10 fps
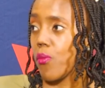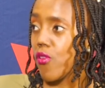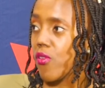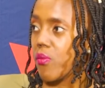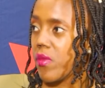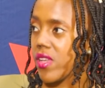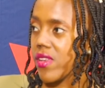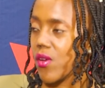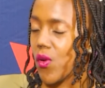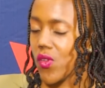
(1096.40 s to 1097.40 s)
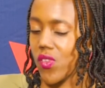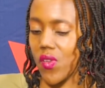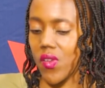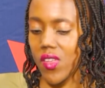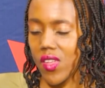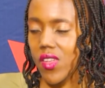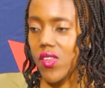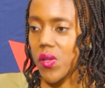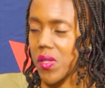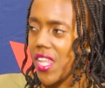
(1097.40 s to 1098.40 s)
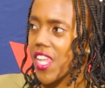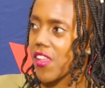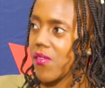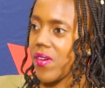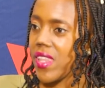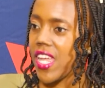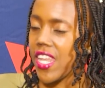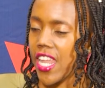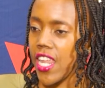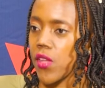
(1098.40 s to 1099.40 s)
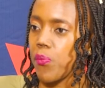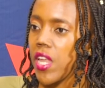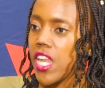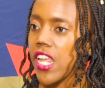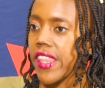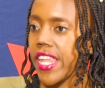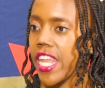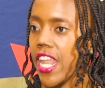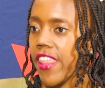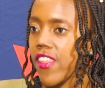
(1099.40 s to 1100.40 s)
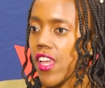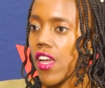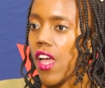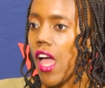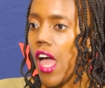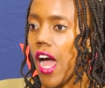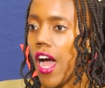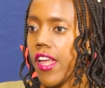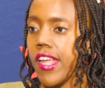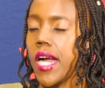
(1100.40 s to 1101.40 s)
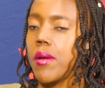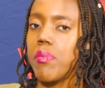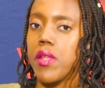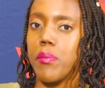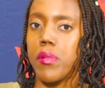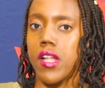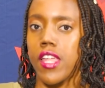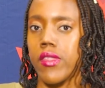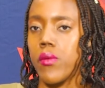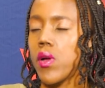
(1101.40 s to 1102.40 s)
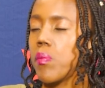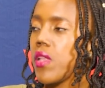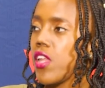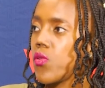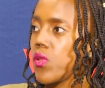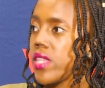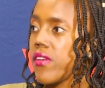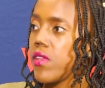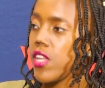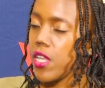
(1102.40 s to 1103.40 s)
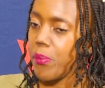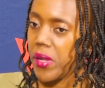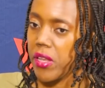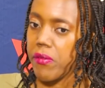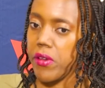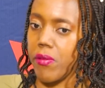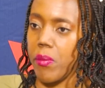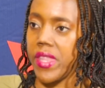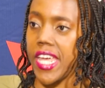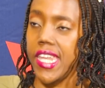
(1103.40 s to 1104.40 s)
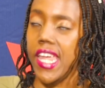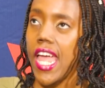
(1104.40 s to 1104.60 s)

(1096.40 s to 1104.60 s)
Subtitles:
improvement also. So thank you for that and explaining that, and I think our young people in the workplace will definitely benefit from that.